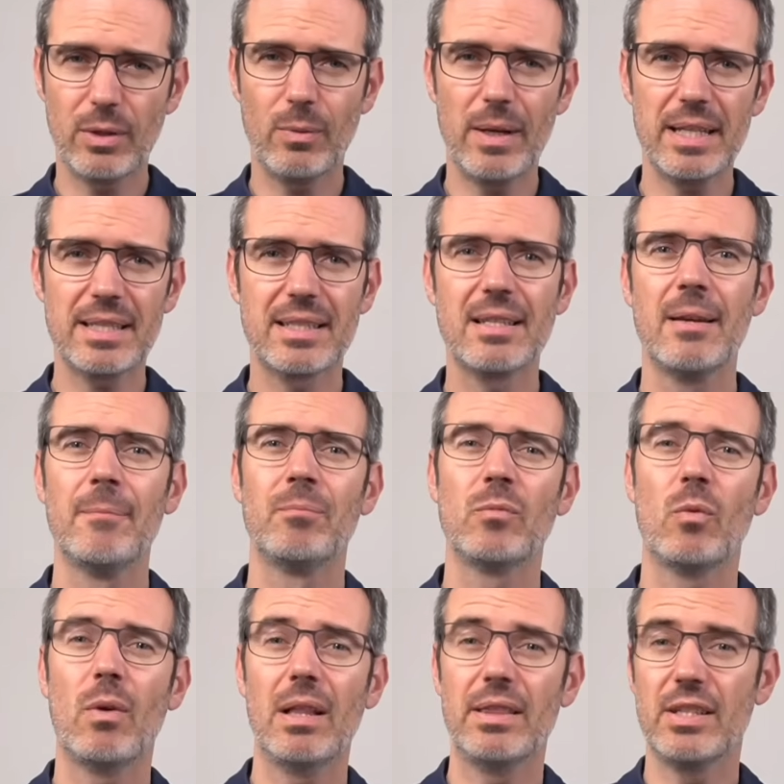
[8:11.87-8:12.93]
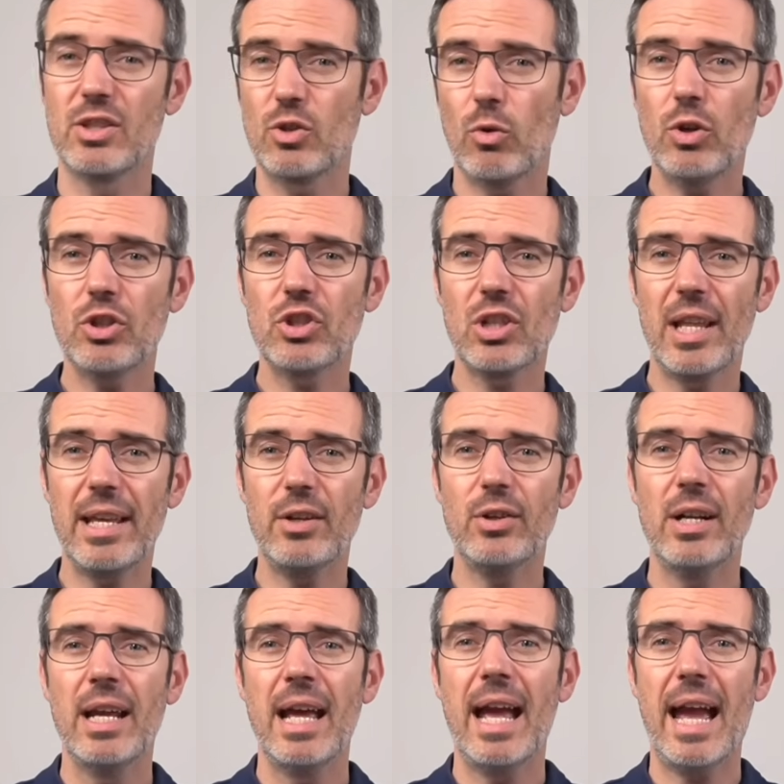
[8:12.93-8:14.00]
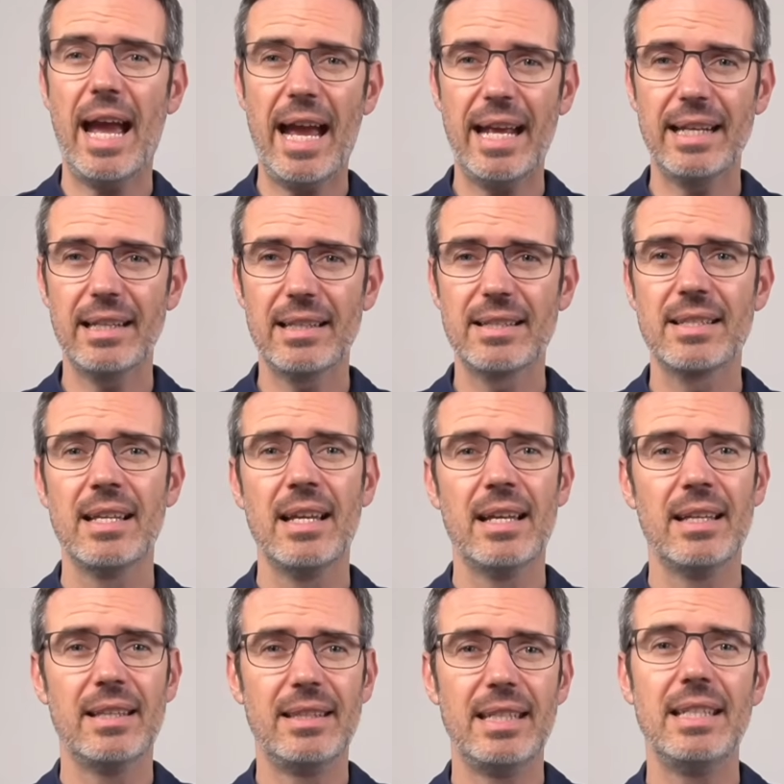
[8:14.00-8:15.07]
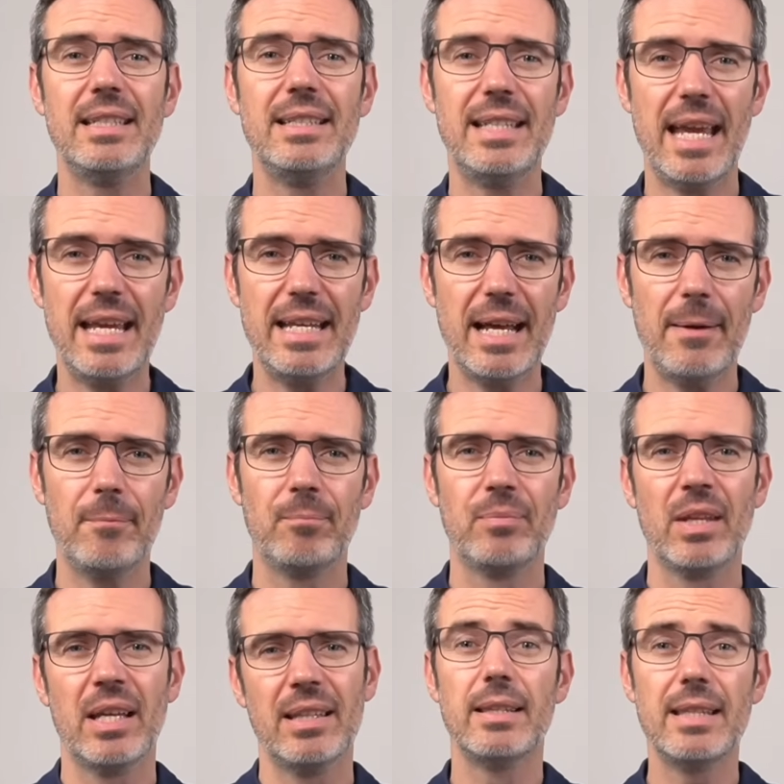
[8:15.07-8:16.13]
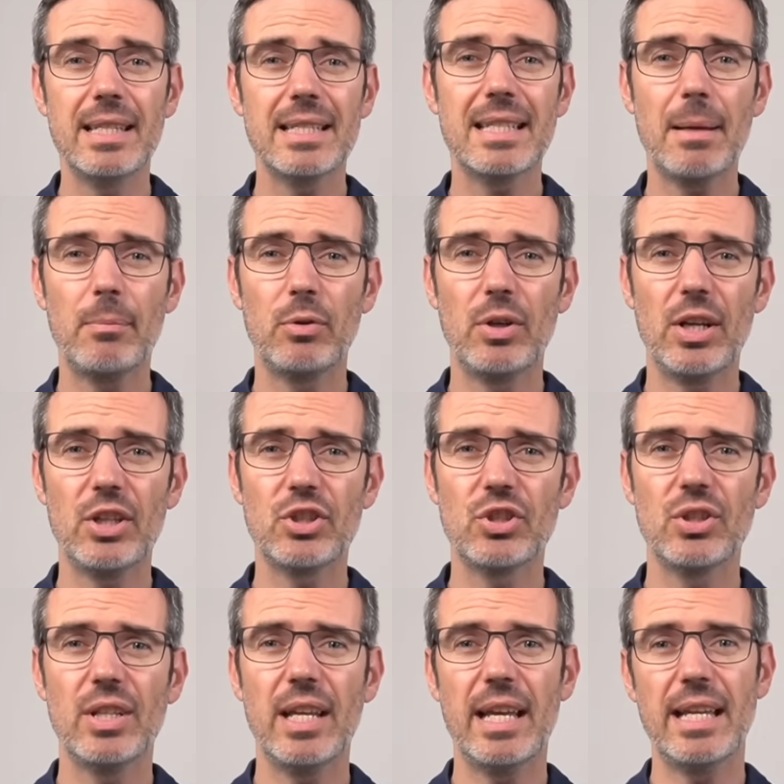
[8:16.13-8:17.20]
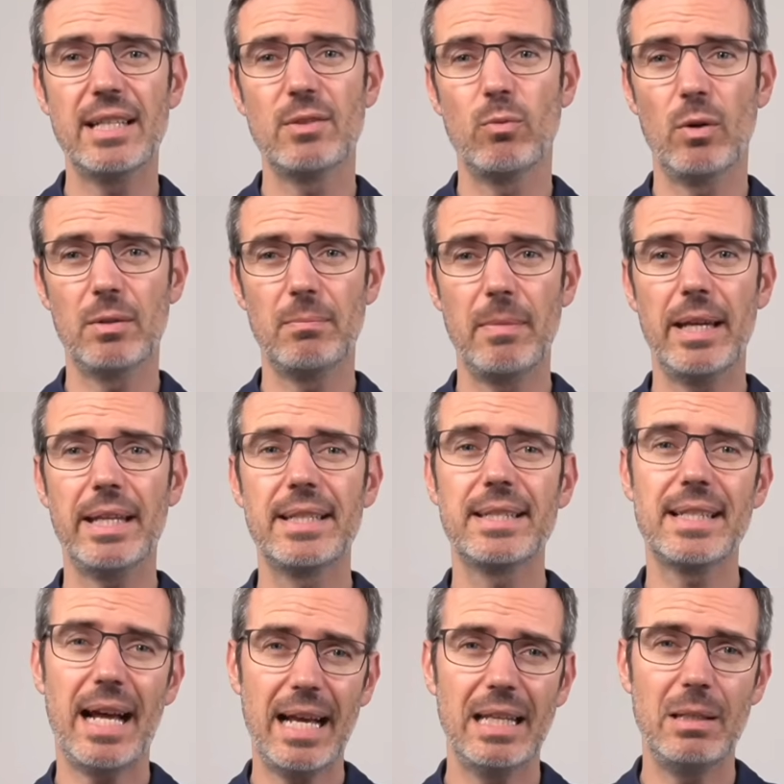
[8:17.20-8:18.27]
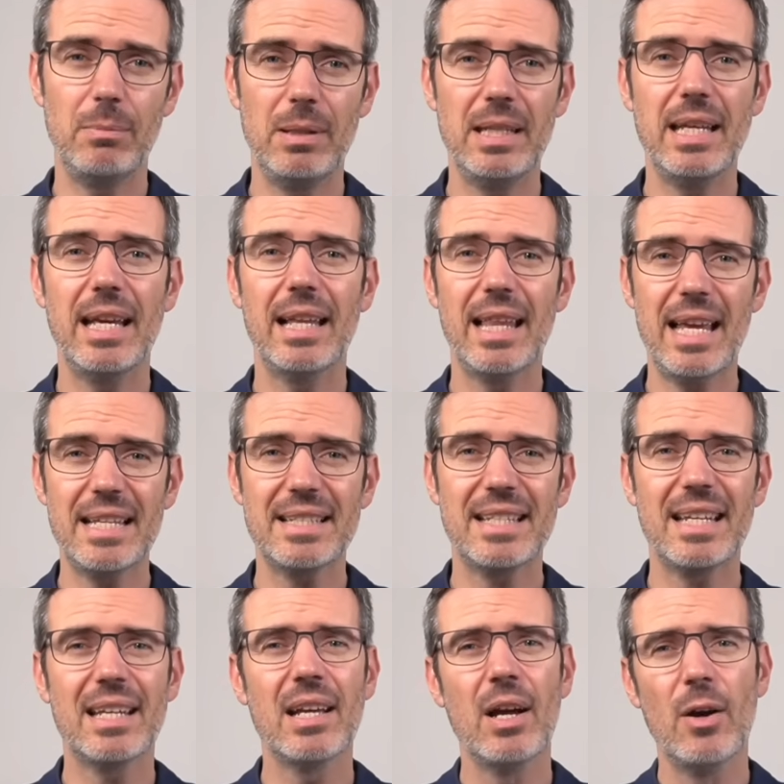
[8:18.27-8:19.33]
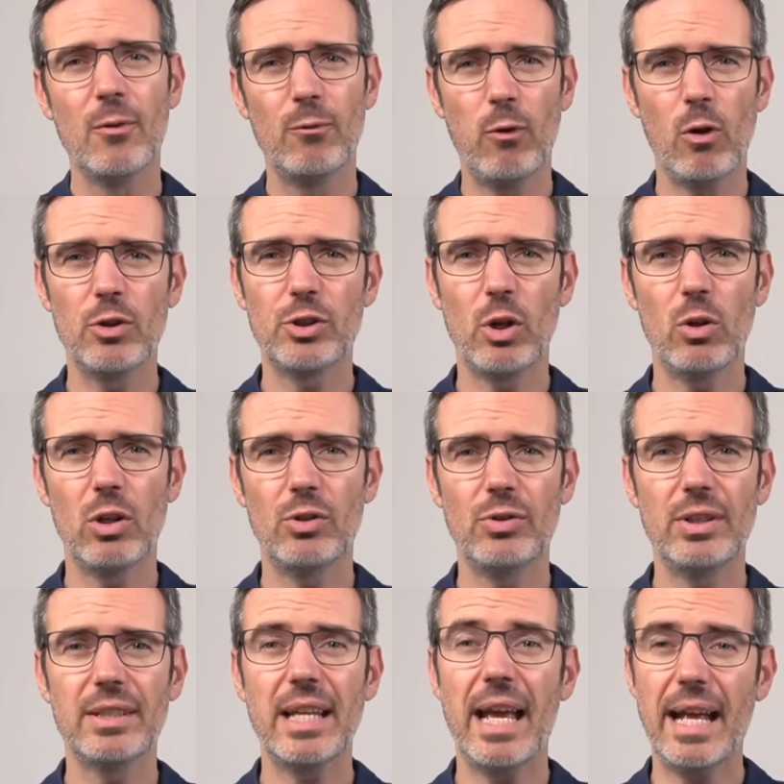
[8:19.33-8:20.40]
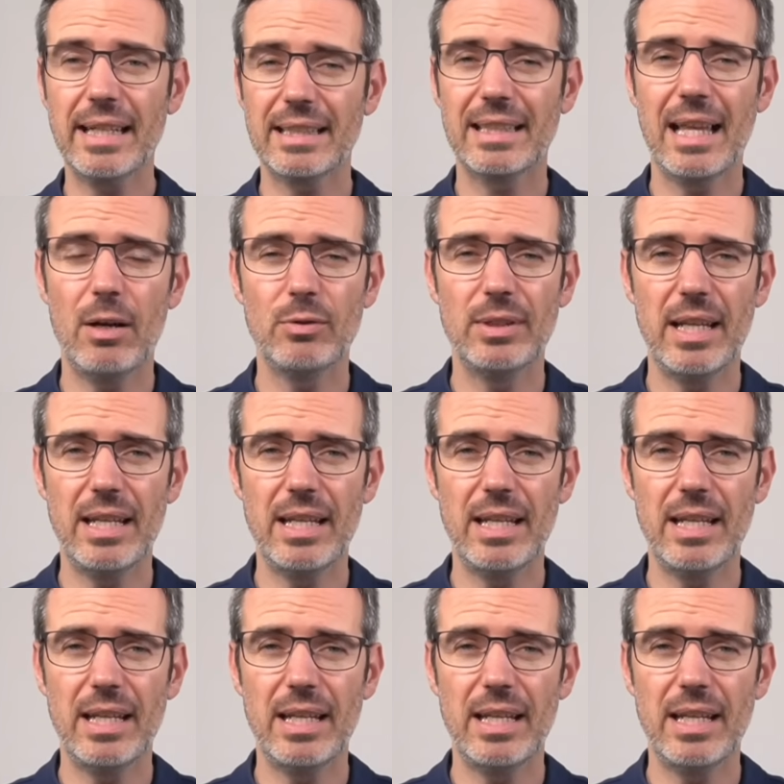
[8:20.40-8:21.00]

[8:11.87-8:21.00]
requests, while the storage layer handles the data. This separation is what makes TiDB elastic, fault tolerant, and cloud